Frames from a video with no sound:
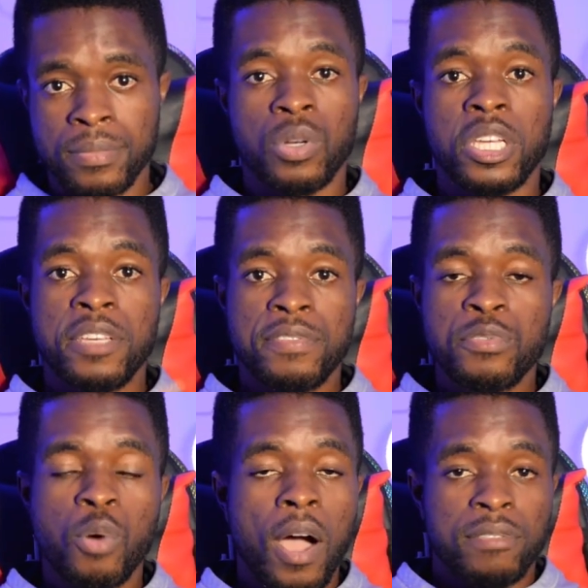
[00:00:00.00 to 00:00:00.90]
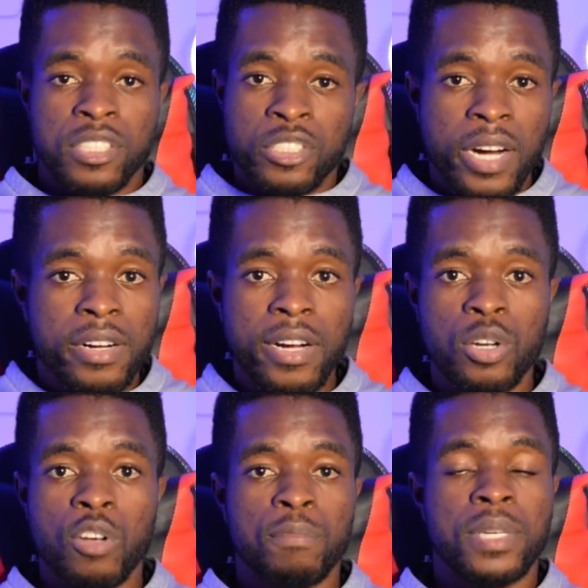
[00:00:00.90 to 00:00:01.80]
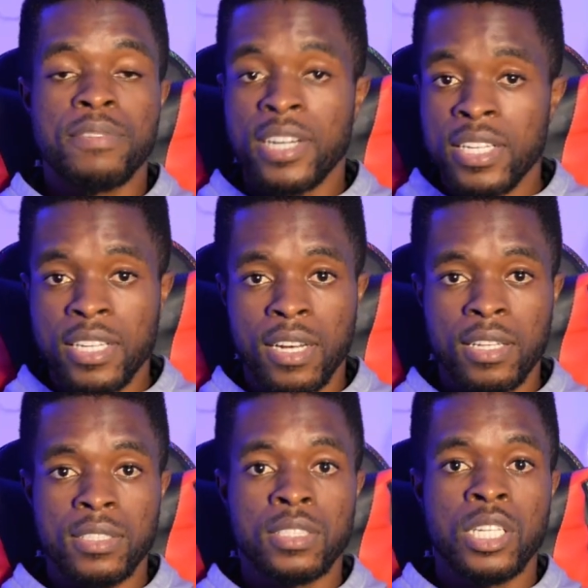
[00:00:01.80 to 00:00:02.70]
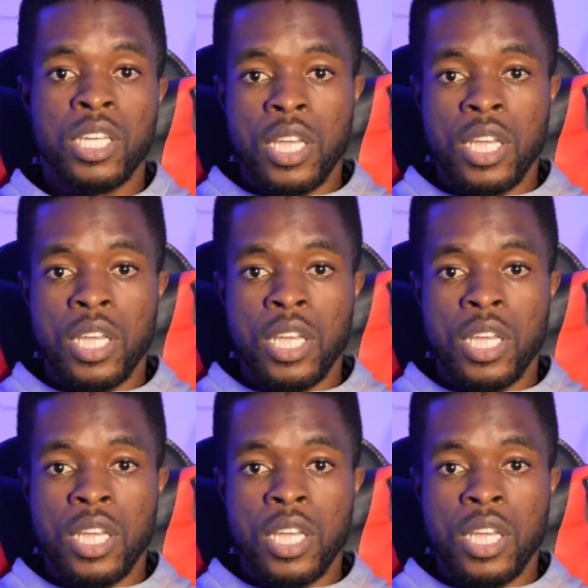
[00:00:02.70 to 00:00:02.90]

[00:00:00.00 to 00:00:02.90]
So if you have track record of being very careless